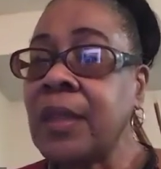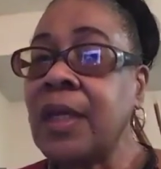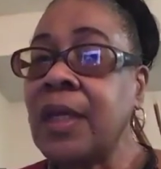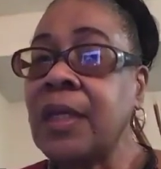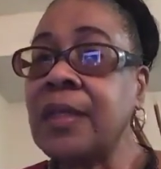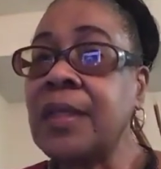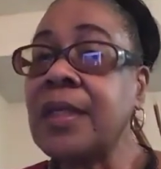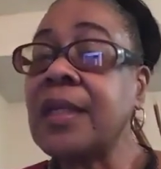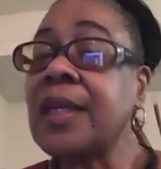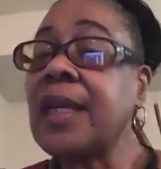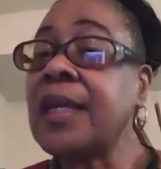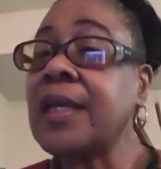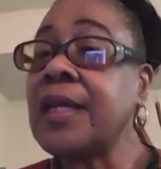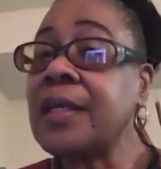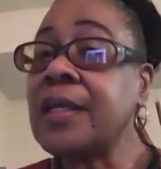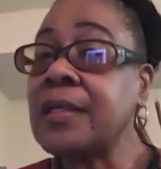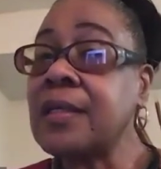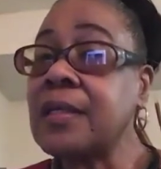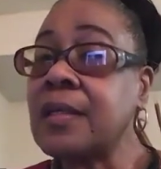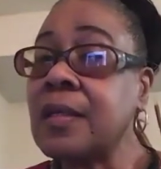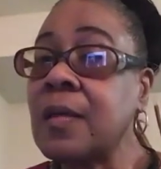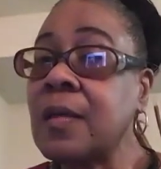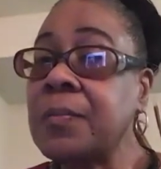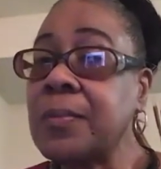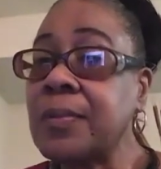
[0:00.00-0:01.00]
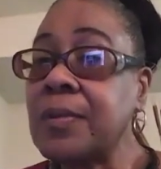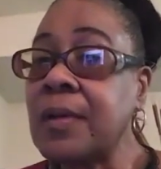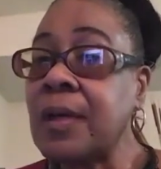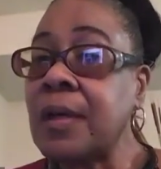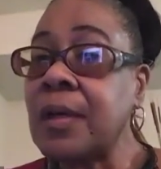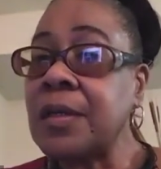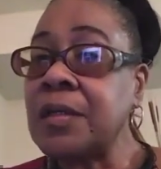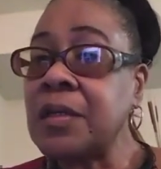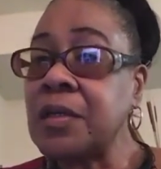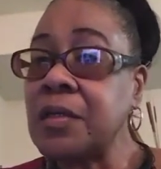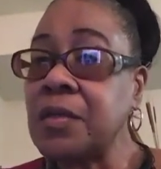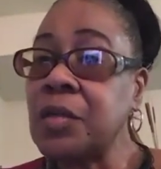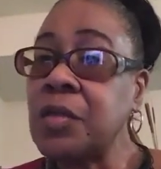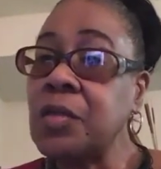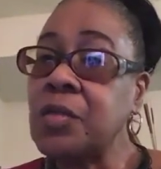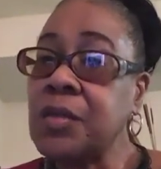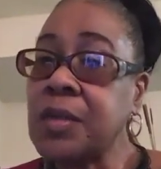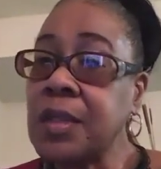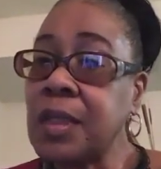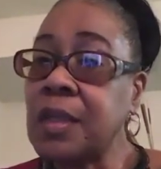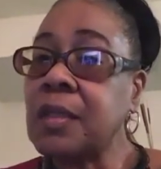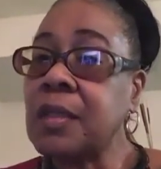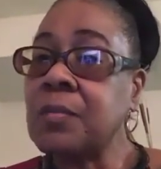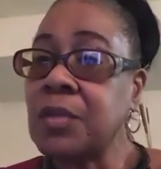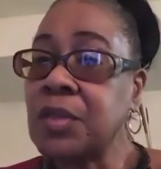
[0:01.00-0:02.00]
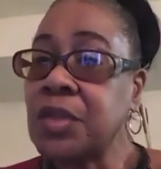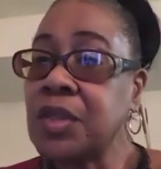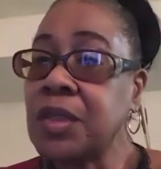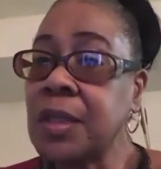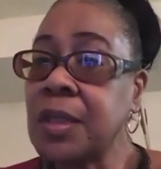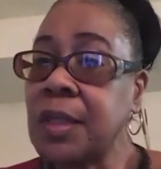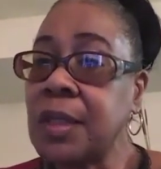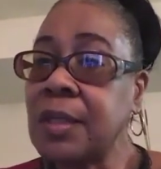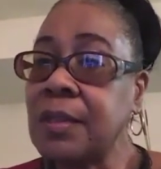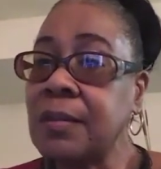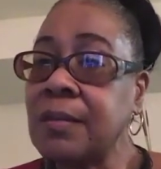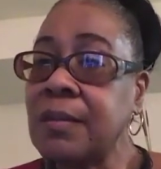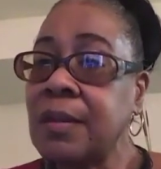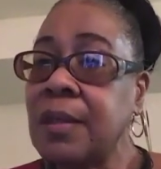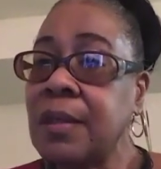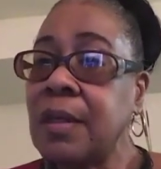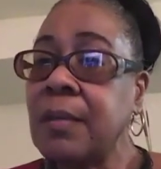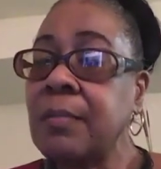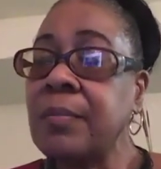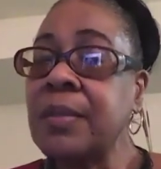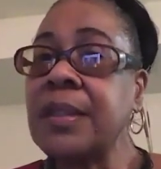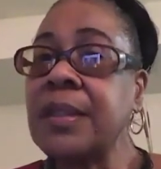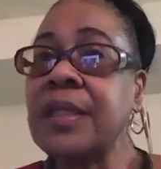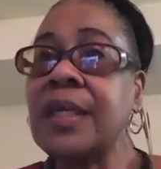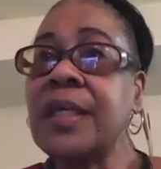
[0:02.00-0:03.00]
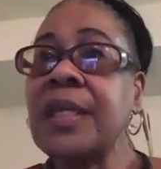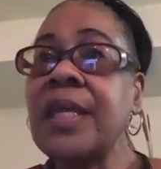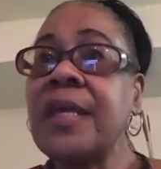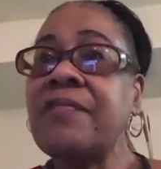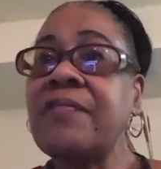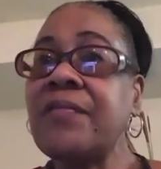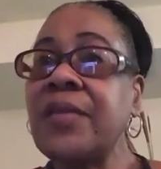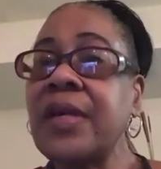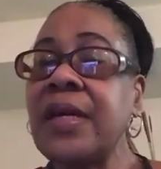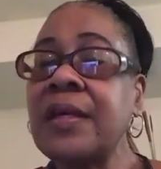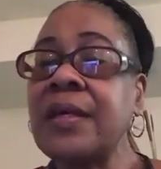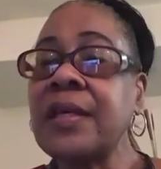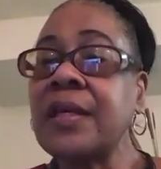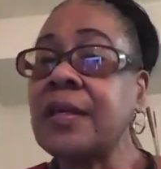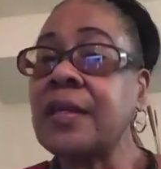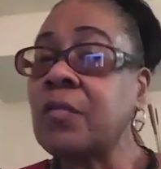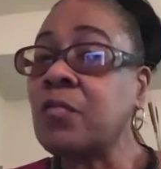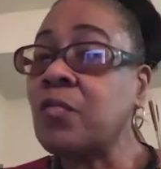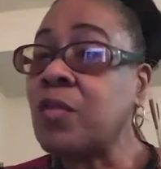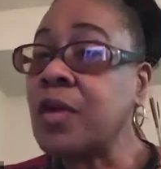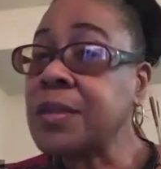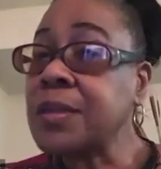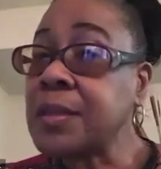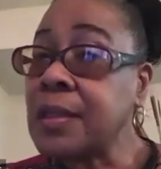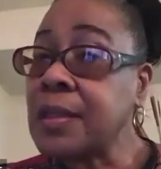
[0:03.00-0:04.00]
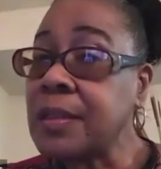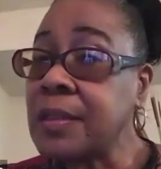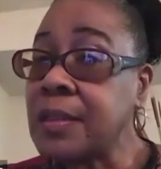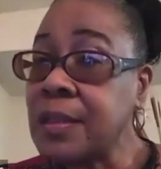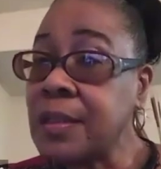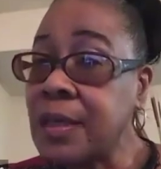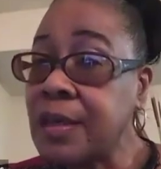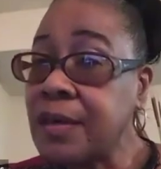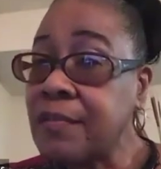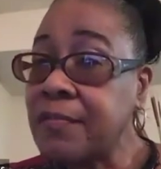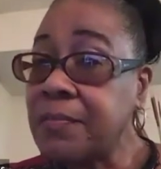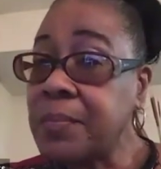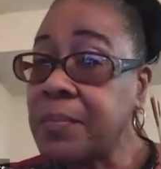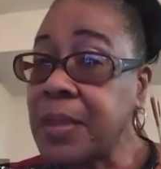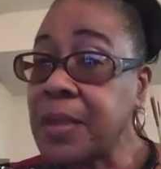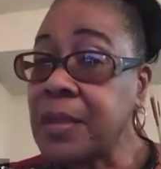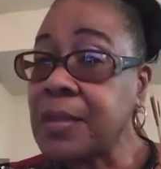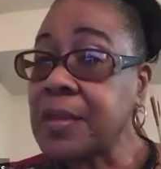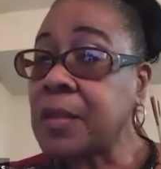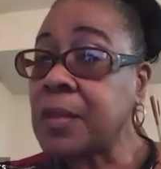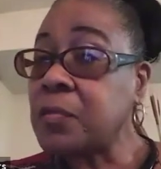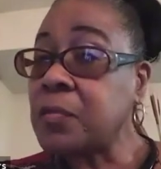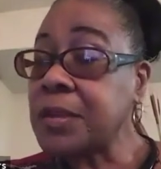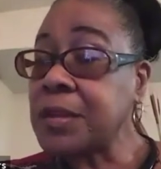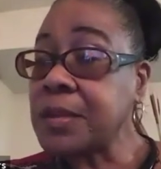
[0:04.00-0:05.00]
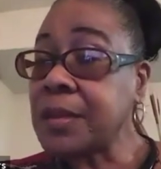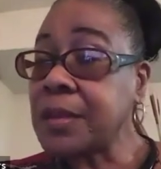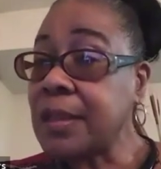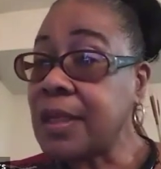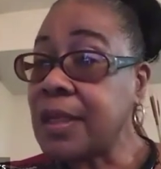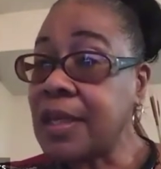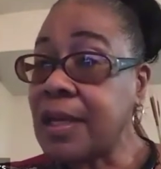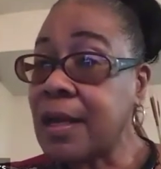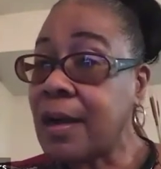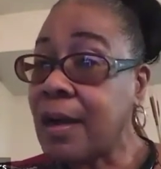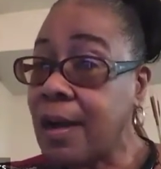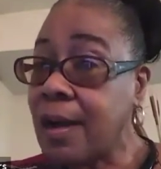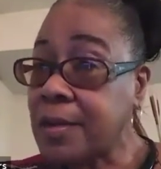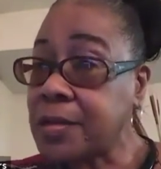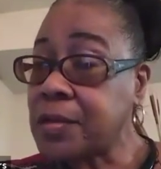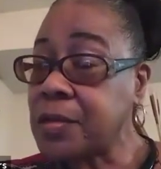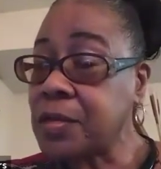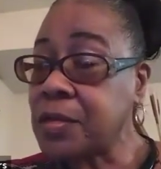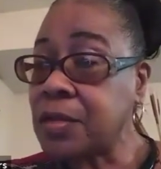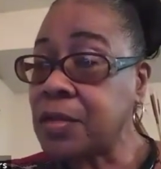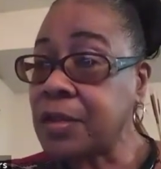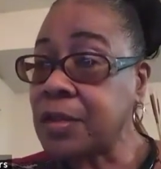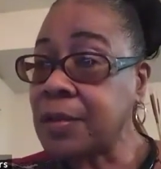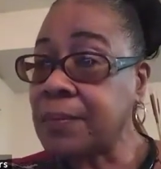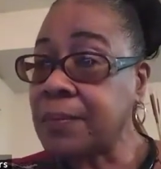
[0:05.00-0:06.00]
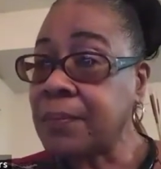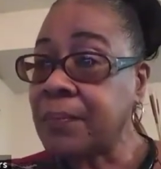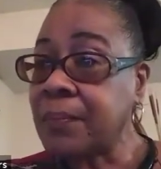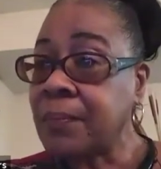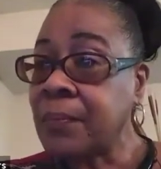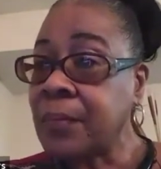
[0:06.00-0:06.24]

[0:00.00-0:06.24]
And then I ended up using the machine. But then they found out it wasn't enough because I wasn't getting oxygen.